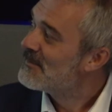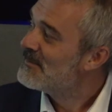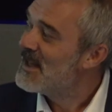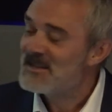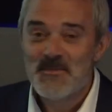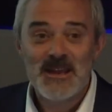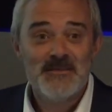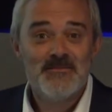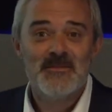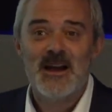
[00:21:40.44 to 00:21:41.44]
That's me.
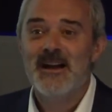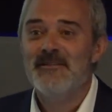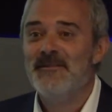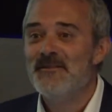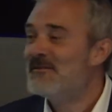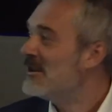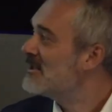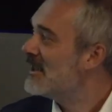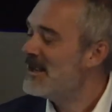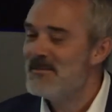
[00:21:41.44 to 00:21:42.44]
Feel free
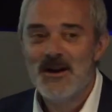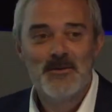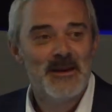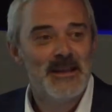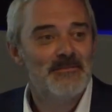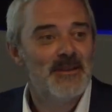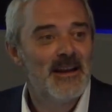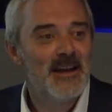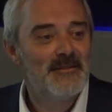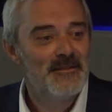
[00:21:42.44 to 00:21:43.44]
to email me
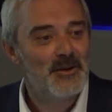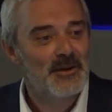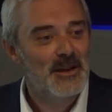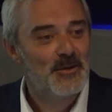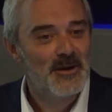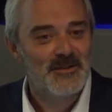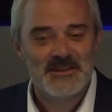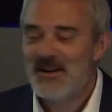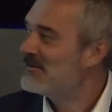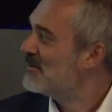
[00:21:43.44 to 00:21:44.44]
if you've got any queries
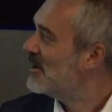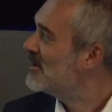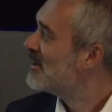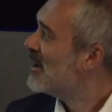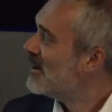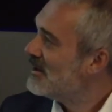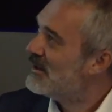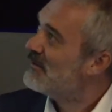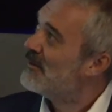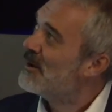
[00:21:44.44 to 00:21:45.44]
afterwards. You
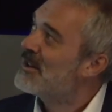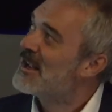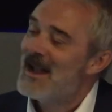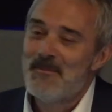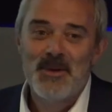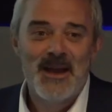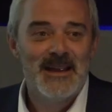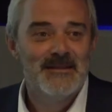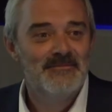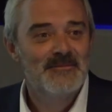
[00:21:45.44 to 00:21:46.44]
can follow the
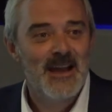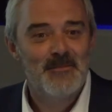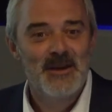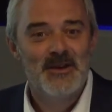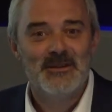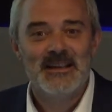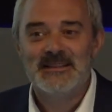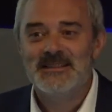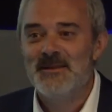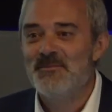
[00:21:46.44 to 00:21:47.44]
campaign and me on
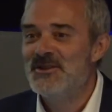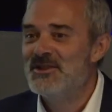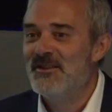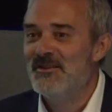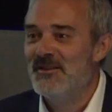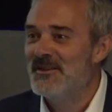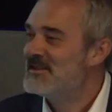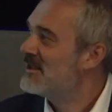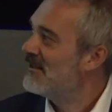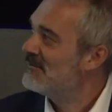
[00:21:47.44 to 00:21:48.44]
LinkedIn. We share a lot of the
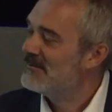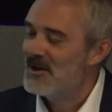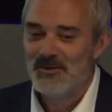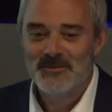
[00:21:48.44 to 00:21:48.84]
stuff on